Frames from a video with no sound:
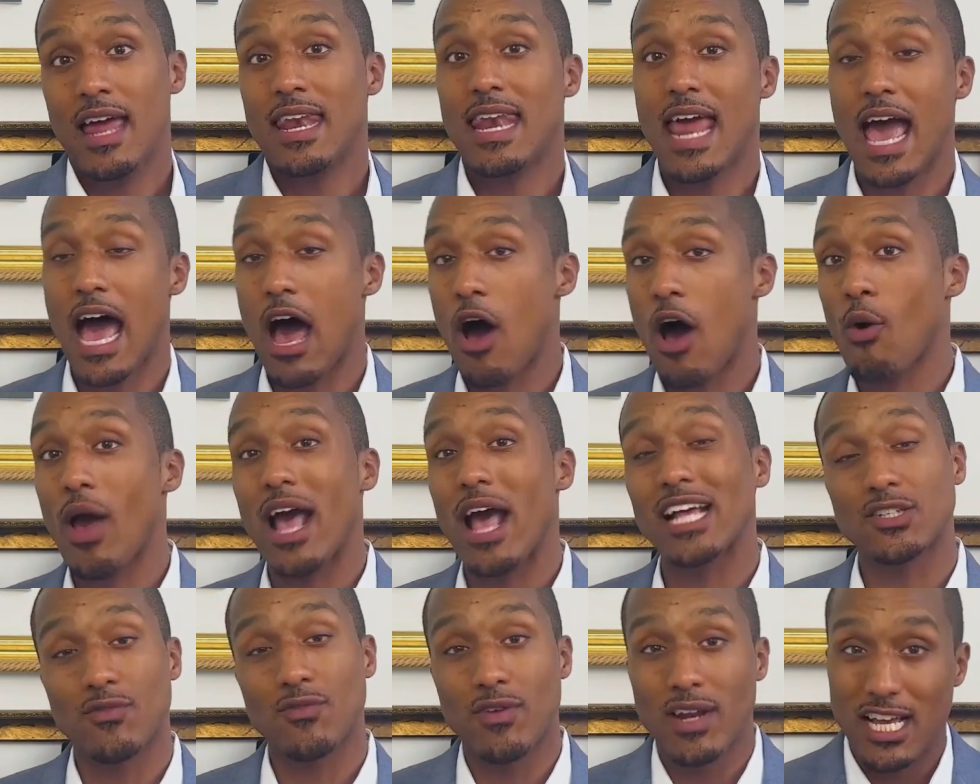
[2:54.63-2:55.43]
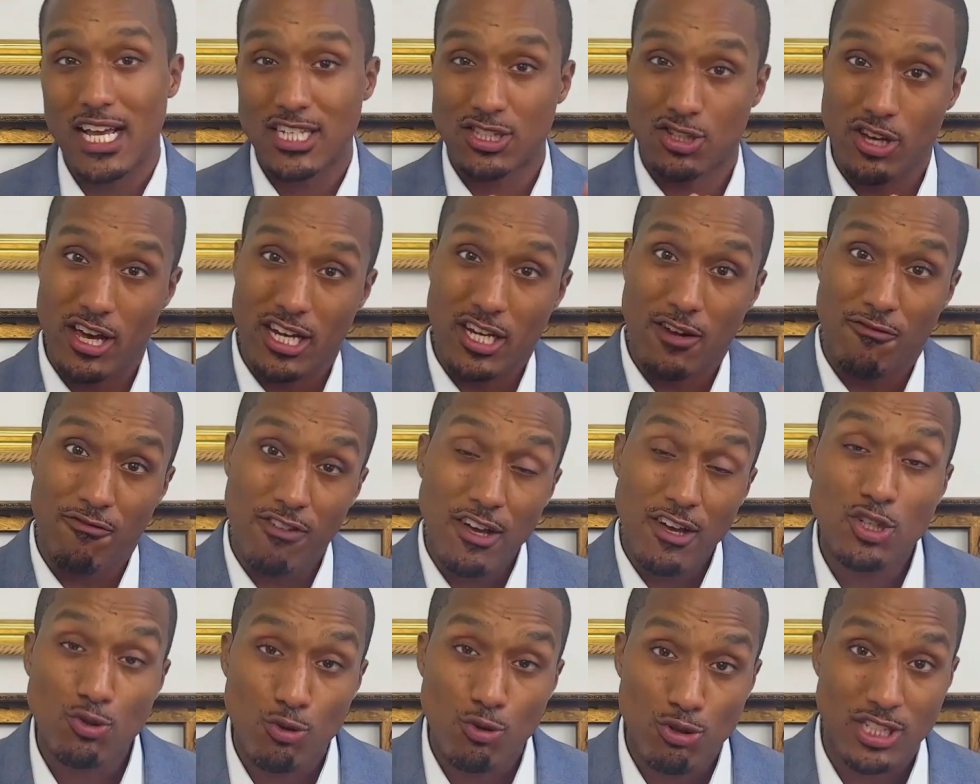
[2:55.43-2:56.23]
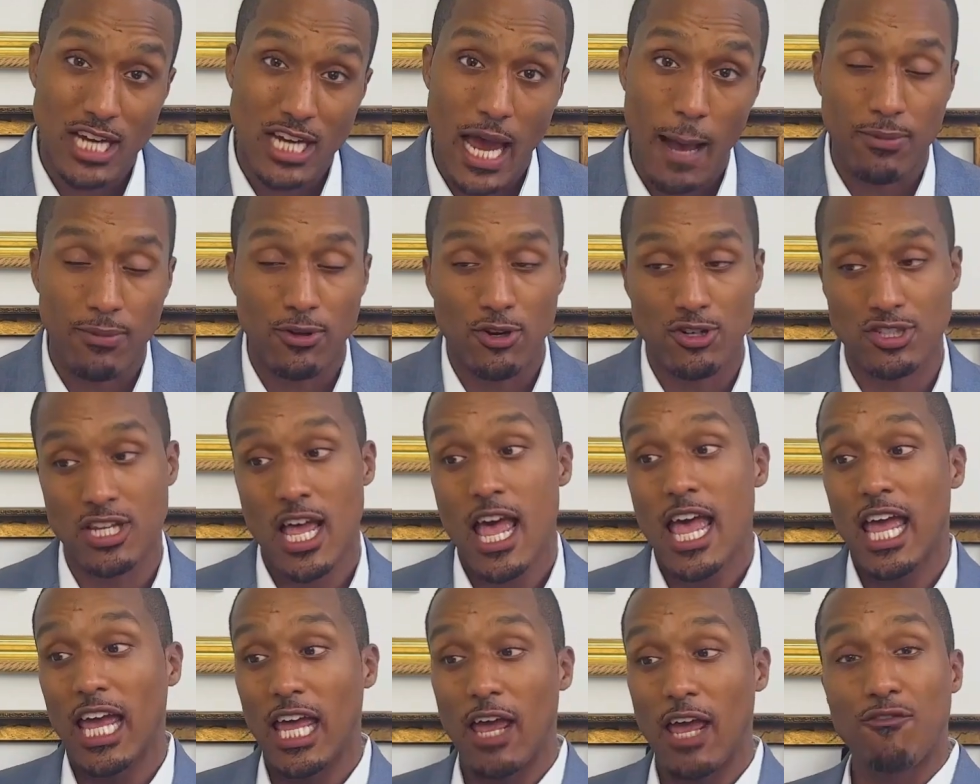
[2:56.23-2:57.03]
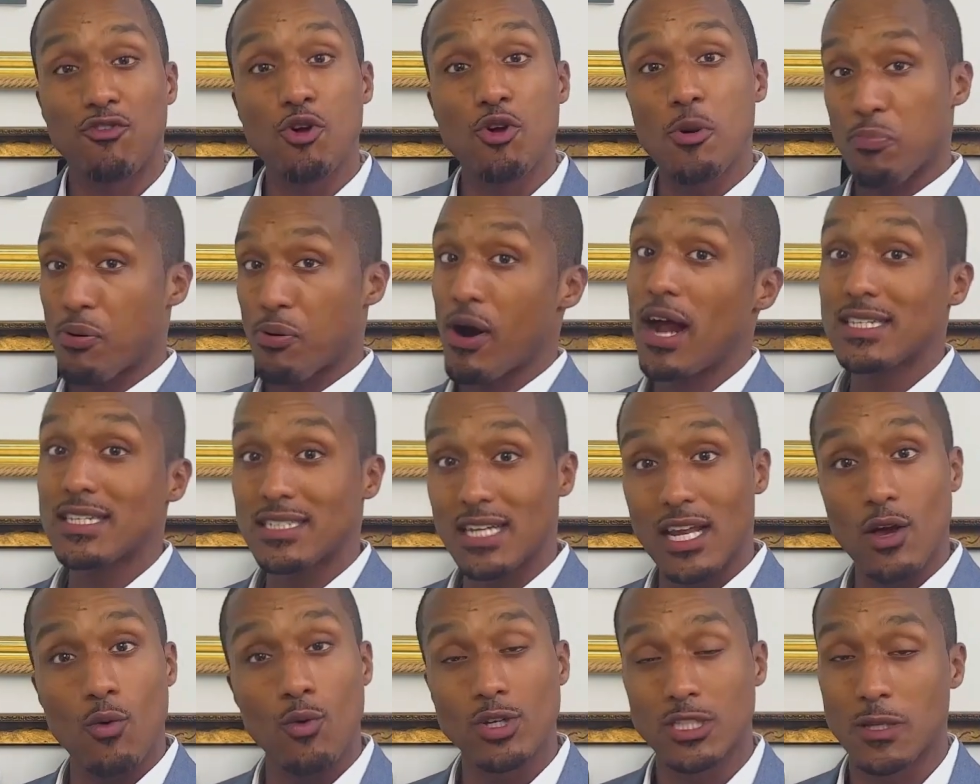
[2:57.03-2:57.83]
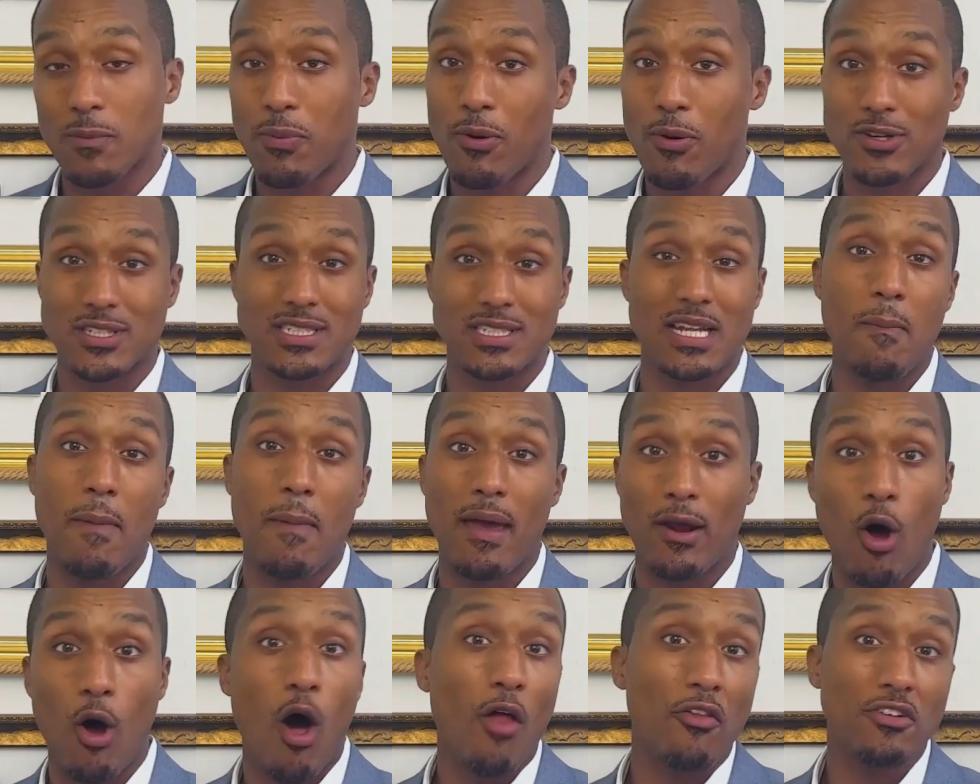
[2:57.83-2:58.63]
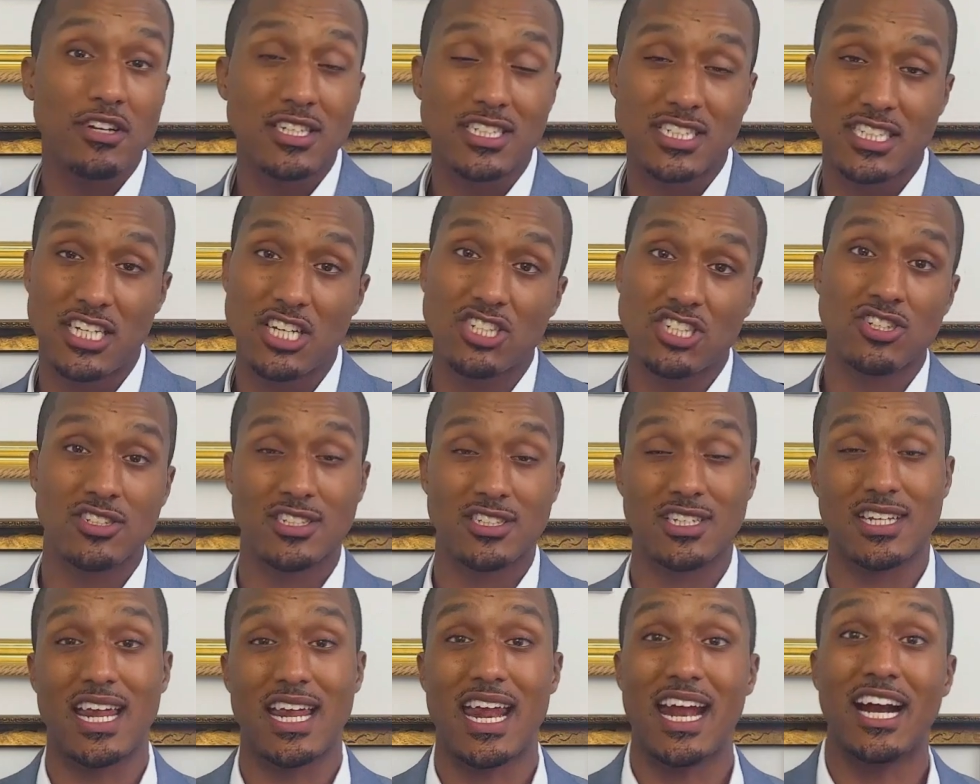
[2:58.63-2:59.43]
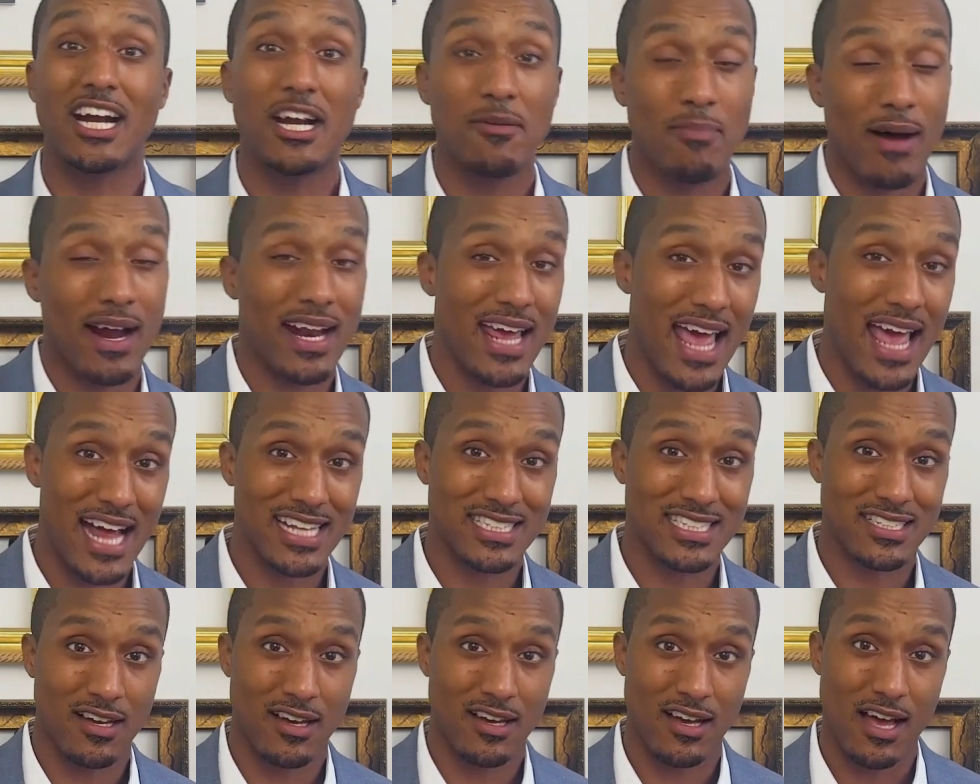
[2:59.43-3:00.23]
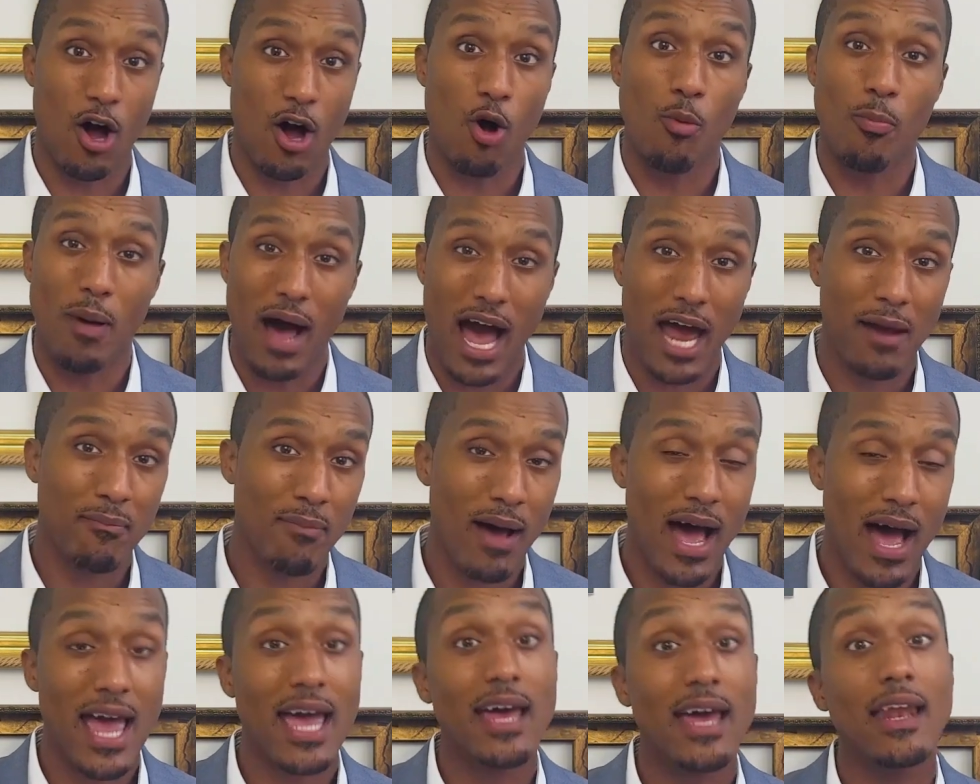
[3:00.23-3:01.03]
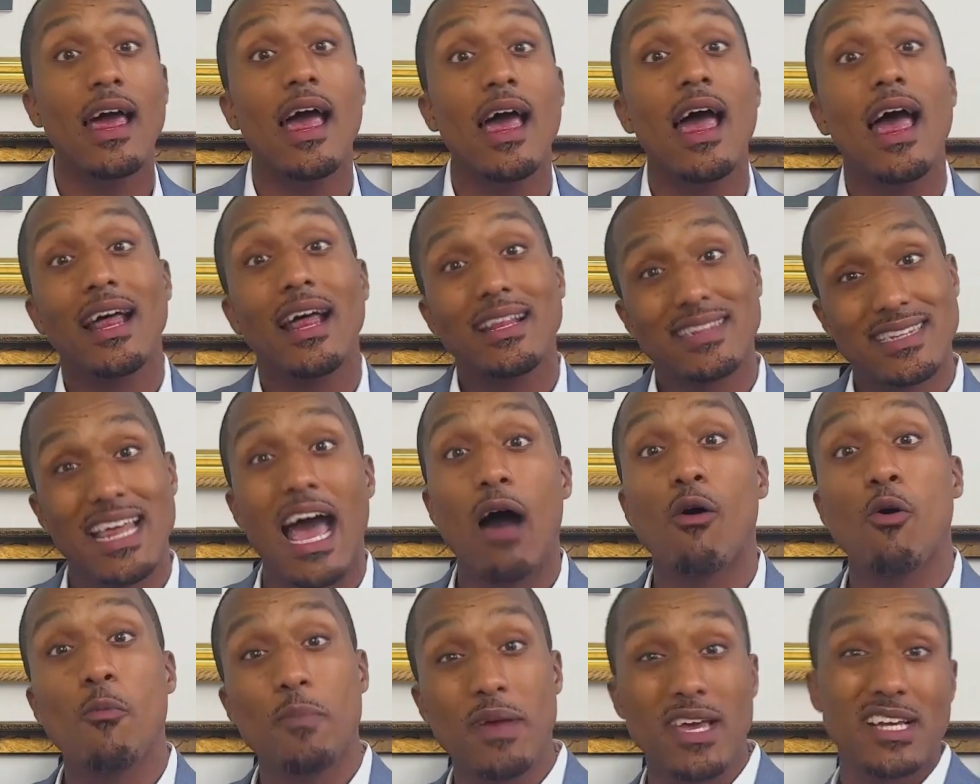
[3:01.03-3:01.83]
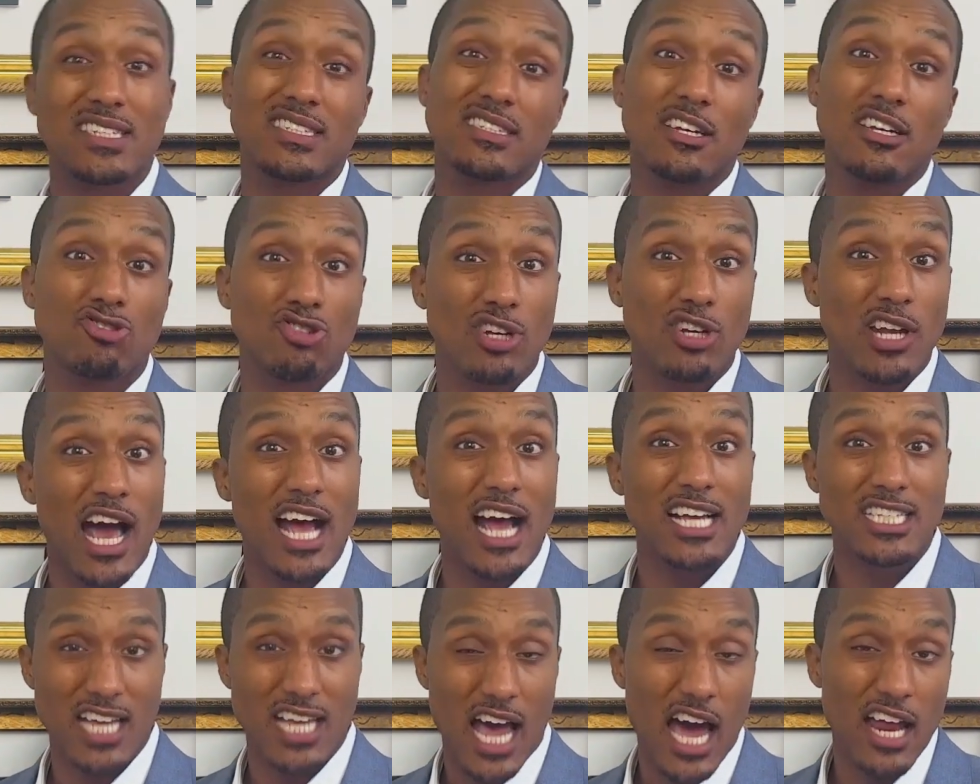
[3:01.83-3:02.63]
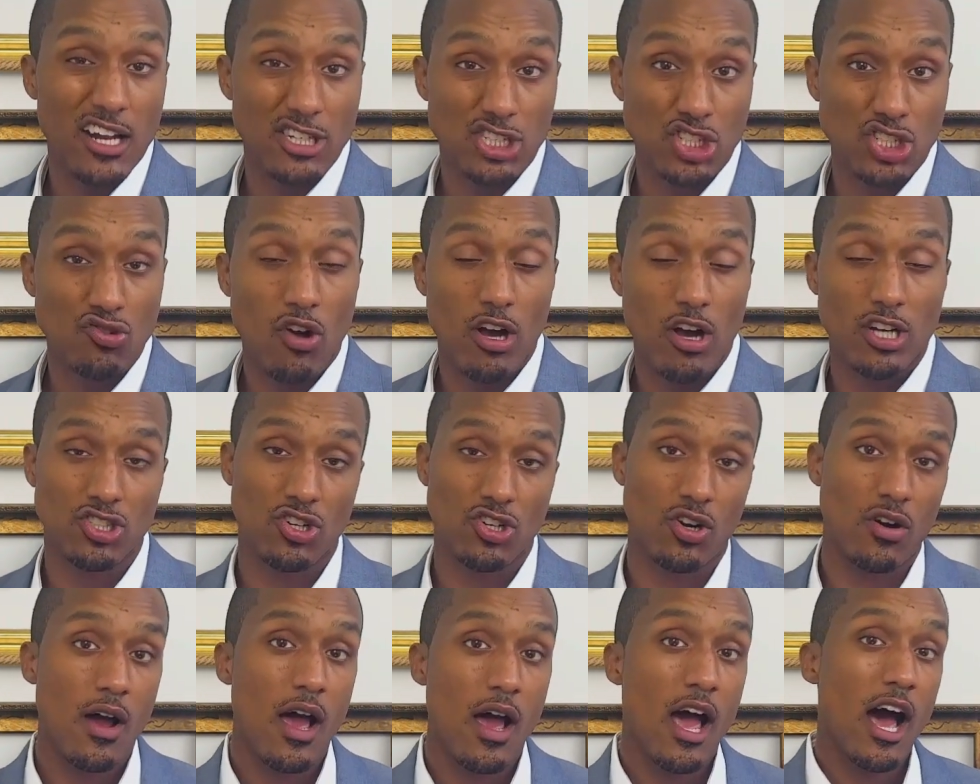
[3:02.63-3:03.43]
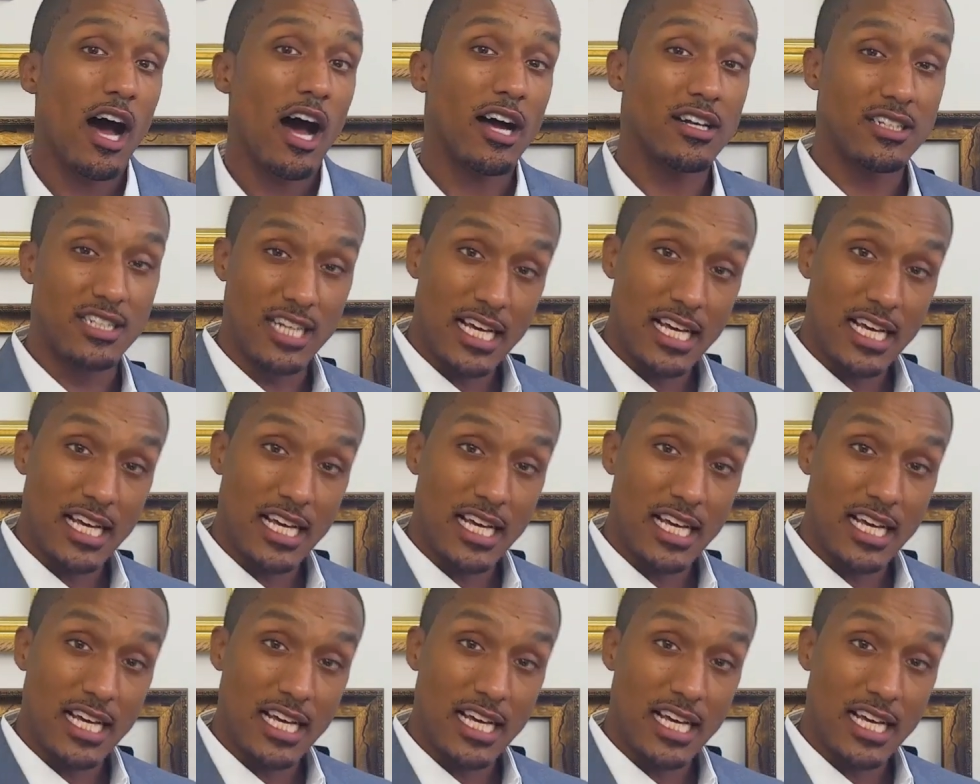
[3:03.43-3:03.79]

Now, as it relates to individual chapters, if your president was the person that made all the decisions and everybody had to abide by it, that would be a centralized kind of structure. A